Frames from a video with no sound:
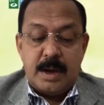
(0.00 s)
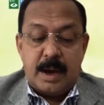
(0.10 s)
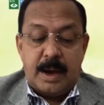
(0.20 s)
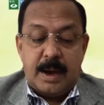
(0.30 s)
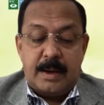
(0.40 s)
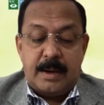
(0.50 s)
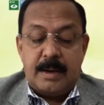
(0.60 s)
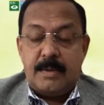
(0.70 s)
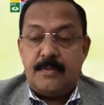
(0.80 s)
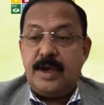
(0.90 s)
And
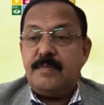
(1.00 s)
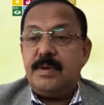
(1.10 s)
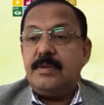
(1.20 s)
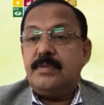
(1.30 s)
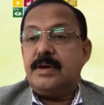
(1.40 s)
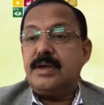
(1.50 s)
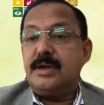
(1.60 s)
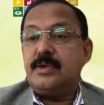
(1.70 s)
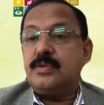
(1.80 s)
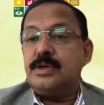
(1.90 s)
we have been
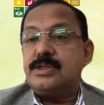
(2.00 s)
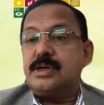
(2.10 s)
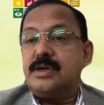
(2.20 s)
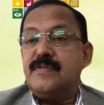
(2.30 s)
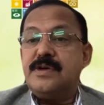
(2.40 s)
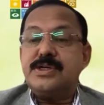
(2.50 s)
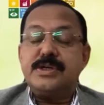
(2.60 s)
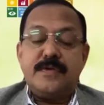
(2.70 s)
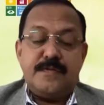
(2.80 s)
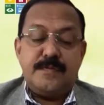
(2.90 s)
working towards conversion
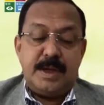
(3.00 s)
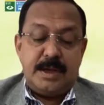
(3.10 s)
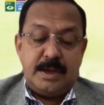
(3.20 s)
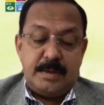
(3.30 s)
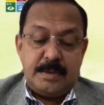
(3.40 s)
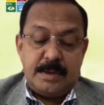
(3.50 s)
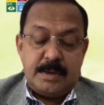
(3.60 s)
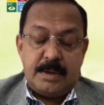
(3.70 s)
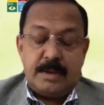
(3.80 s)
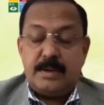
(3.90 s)
of many
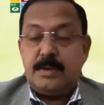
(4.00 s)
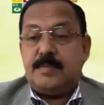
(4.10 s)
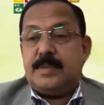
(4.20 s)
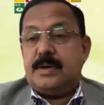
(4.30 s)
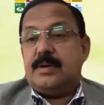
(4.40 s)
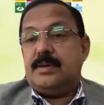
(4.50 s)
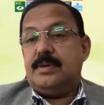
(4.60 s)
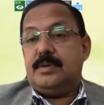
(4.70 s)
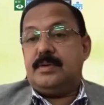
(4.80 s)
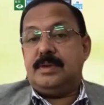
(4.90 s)

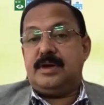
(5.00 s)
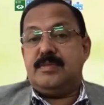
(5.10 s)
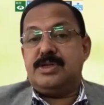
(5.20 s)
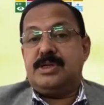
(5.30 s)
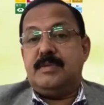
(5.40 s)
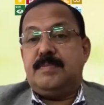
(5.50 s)
the commercial